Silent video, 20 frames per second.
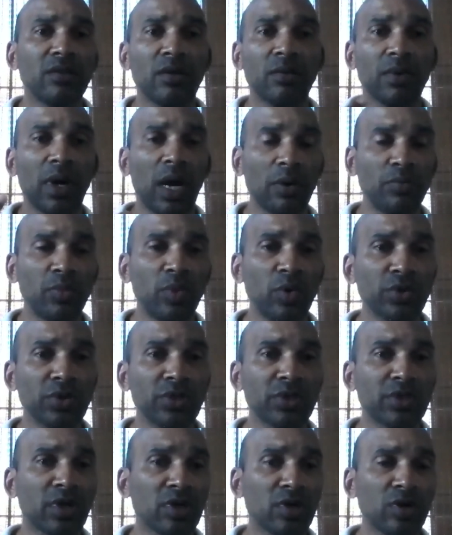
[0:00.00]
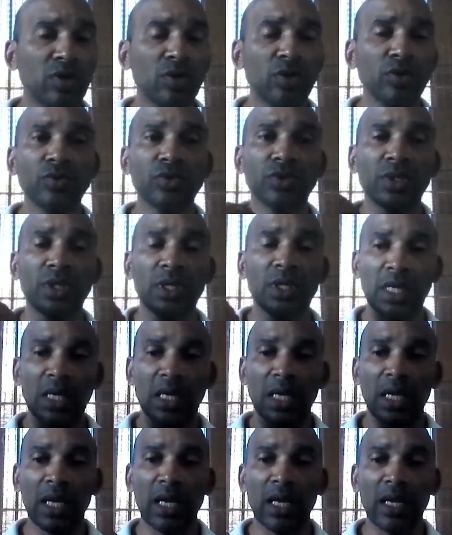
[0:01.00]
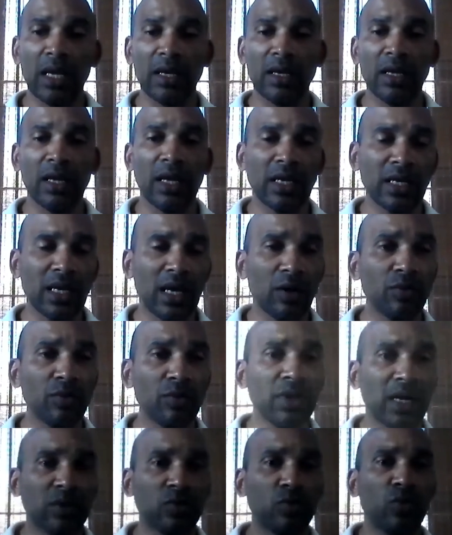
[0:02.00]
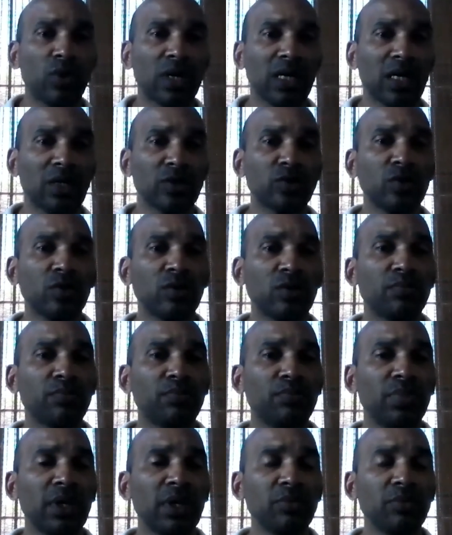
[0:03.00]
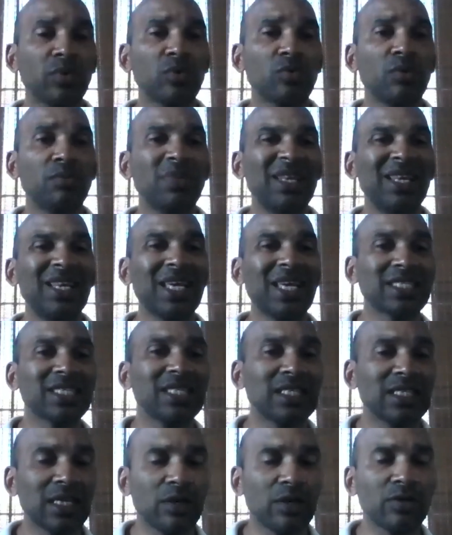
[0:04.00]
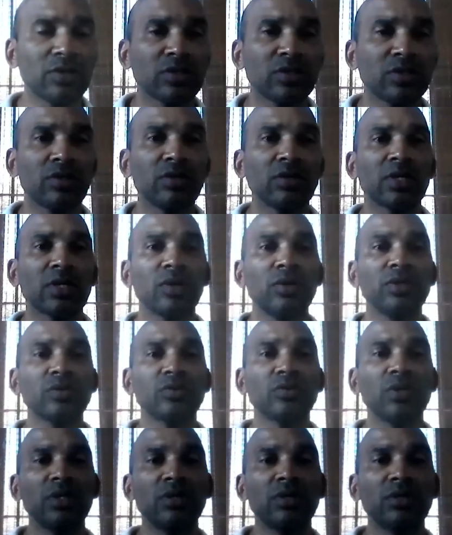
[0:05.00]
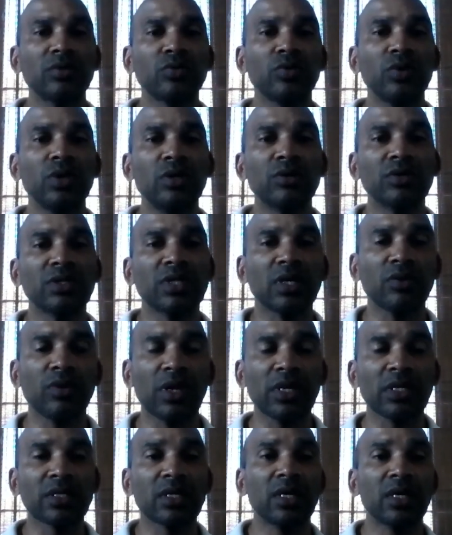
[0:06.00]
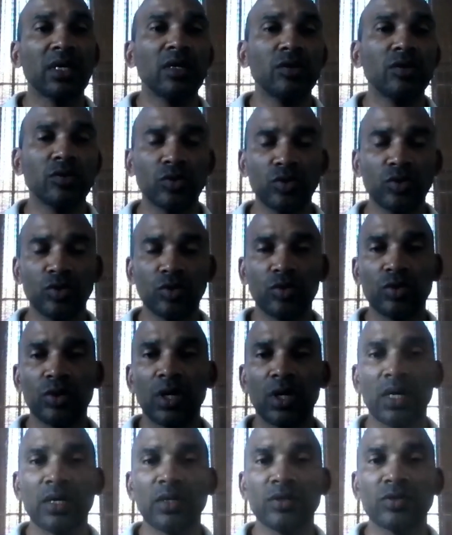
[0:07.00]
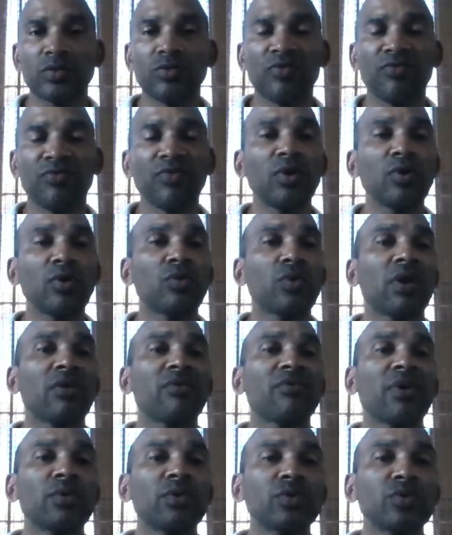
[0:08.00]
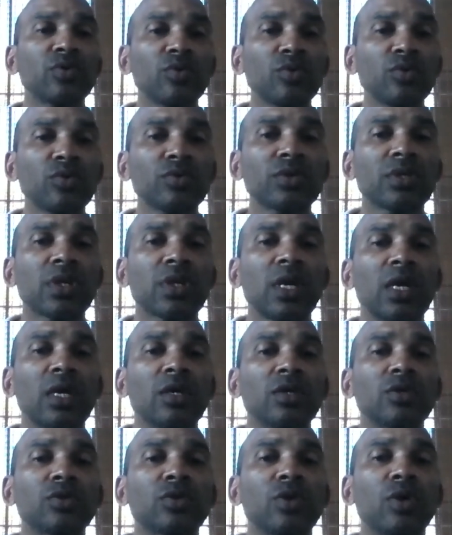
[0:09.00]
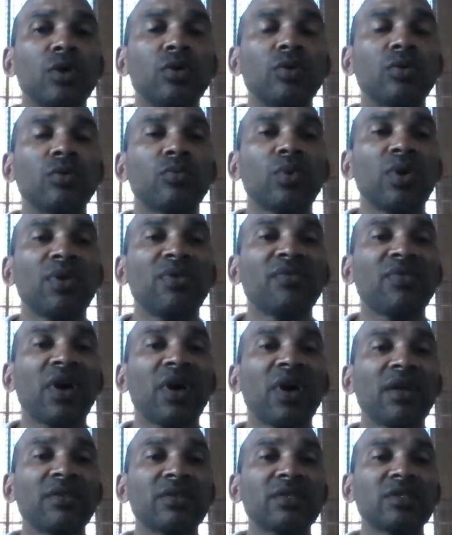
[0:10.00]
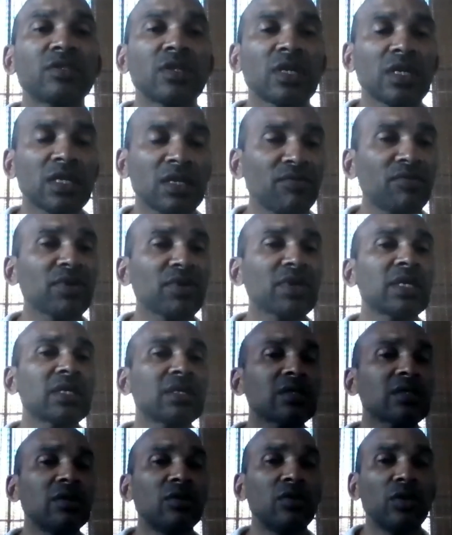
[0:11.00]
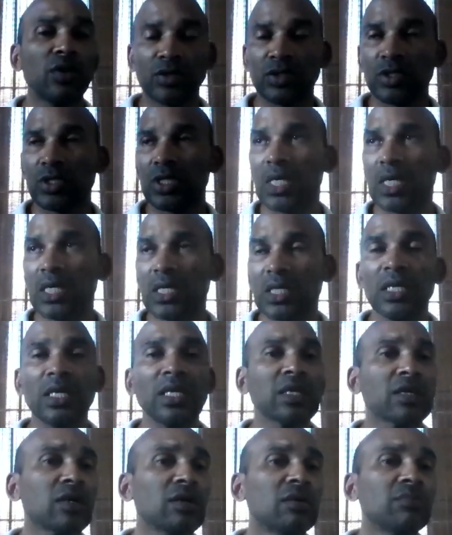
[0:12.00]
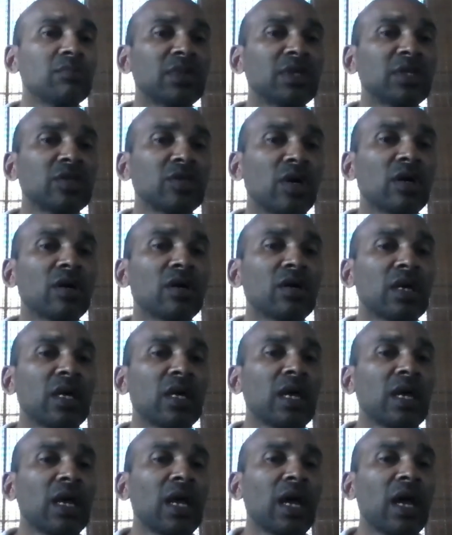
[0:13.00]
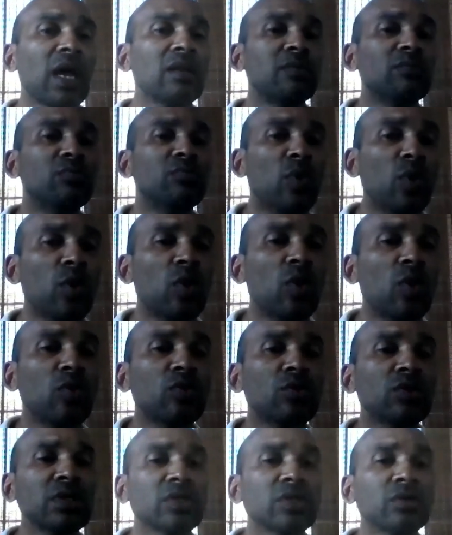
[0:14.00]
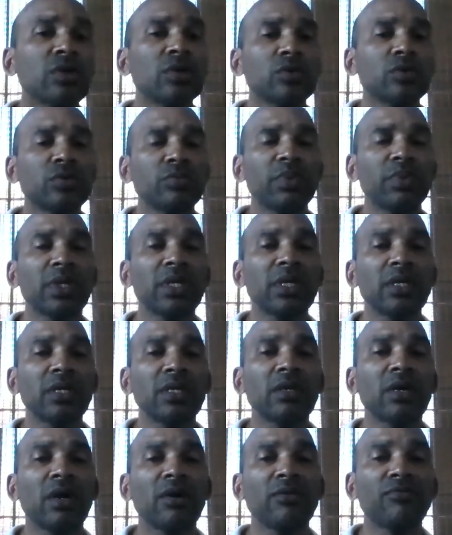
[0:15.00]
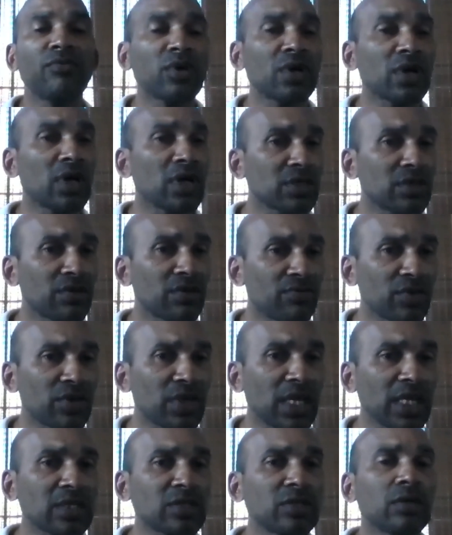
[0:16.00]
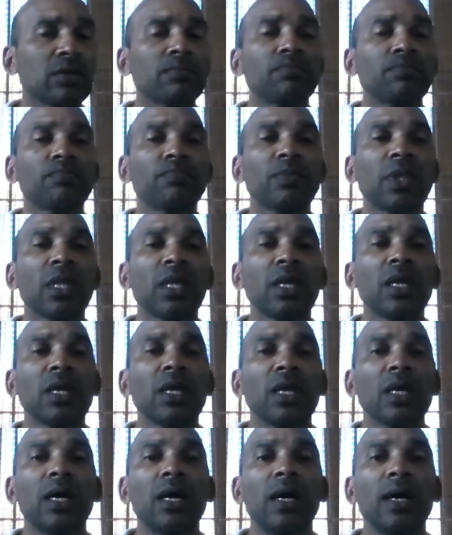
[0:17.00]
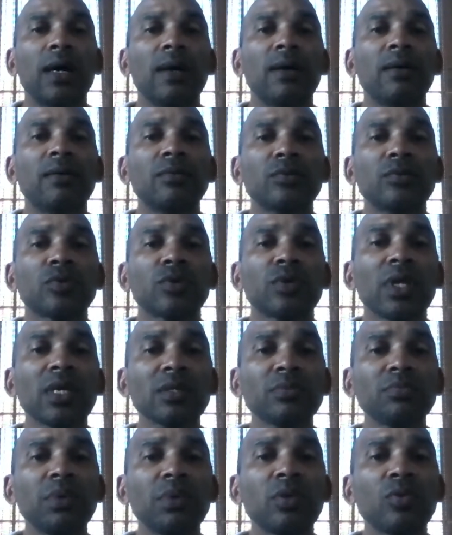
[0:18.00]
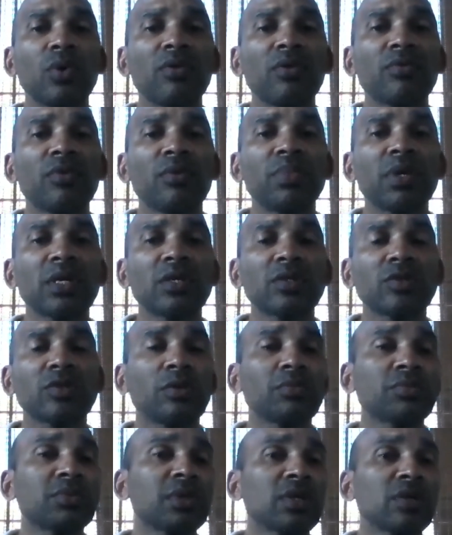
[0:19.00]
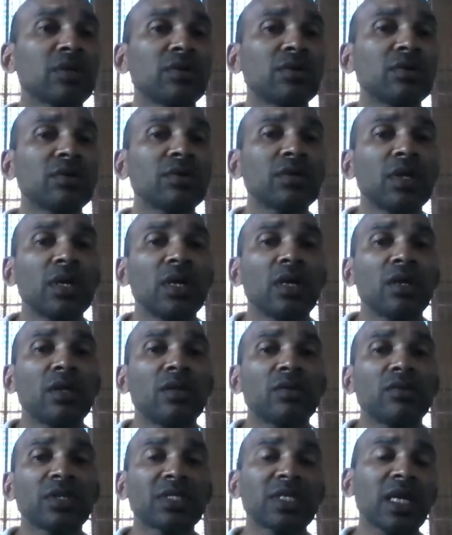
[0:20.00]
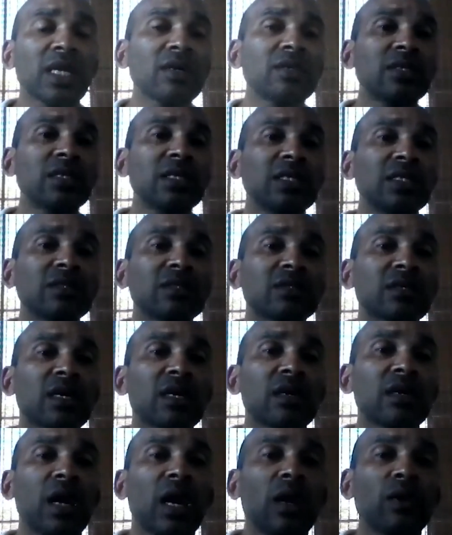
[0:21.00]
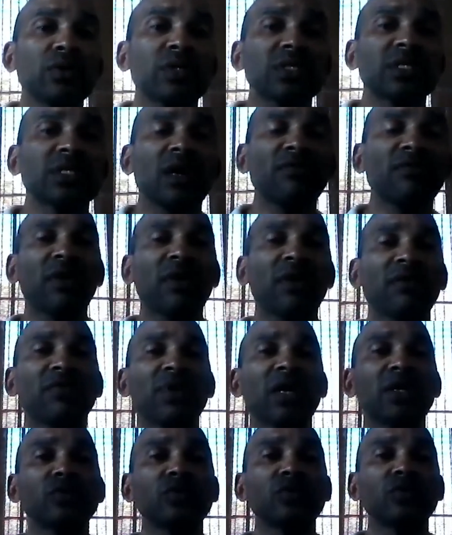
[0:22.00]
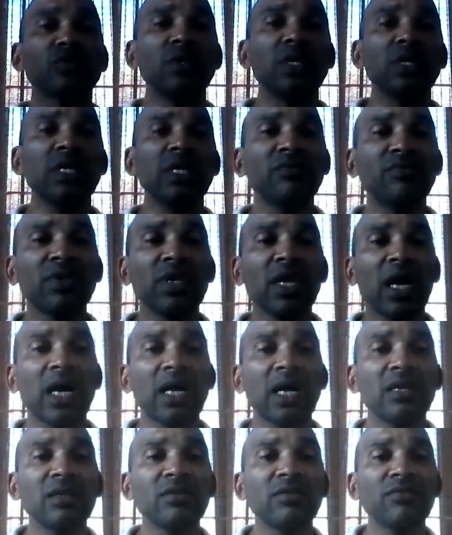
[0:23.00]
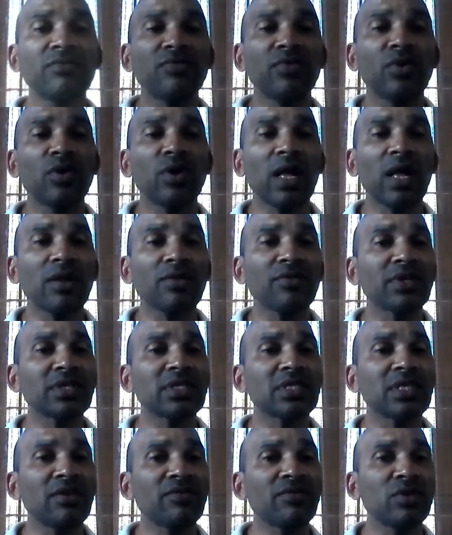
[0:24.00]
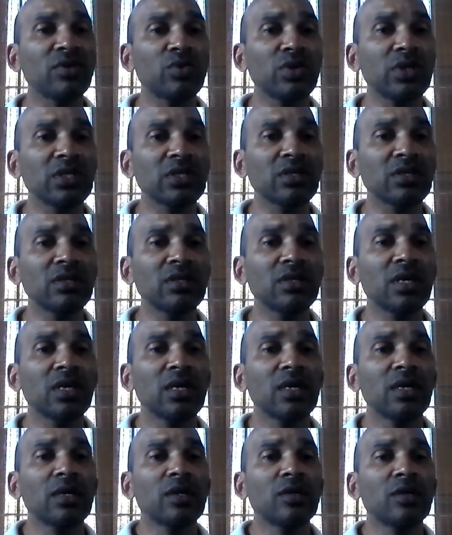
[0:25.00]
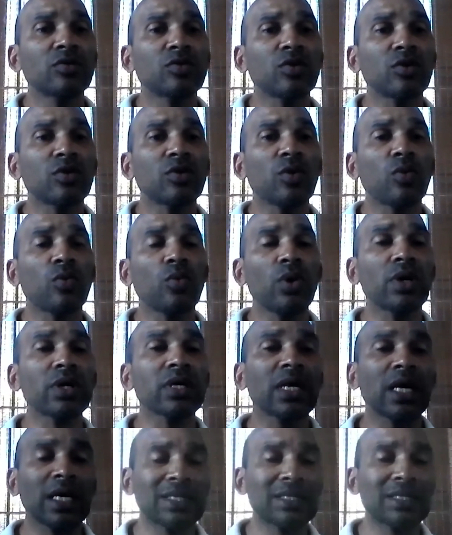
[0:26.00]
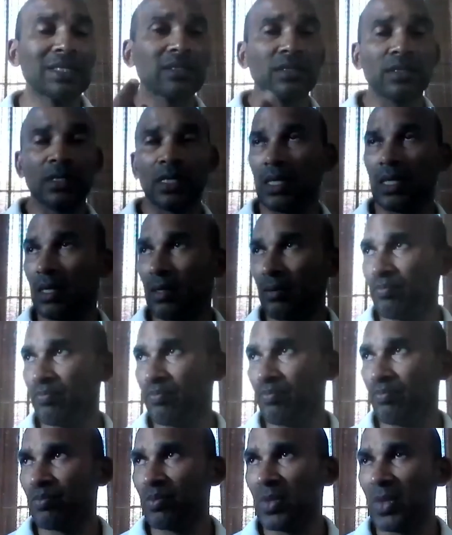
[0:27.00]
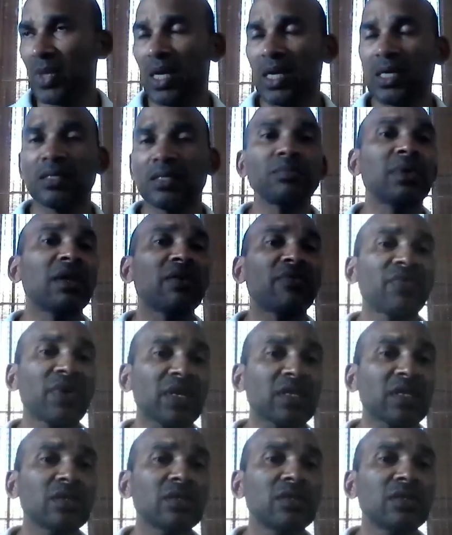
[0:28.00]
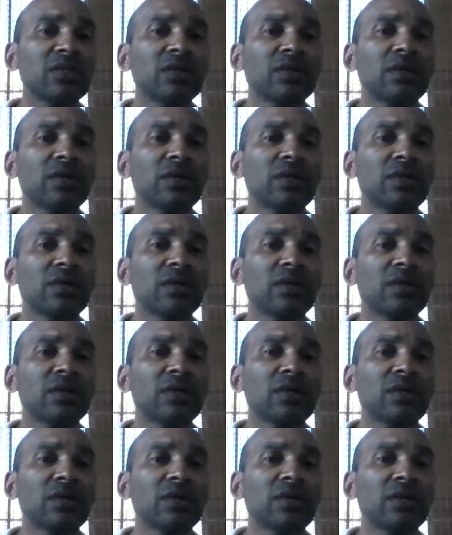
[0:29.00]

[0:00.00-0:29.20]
our borders are closed. And now with our Wakashio, people will be less interested in going to Ile aux Aigrettes to follow one of our tours. So we've had significant loss in income this year, and more is going to be forecasted for next year. So that's been one of the biggest obstacles. The second is our staff have had to leave the island for health and safety reasons. So the work has been affected.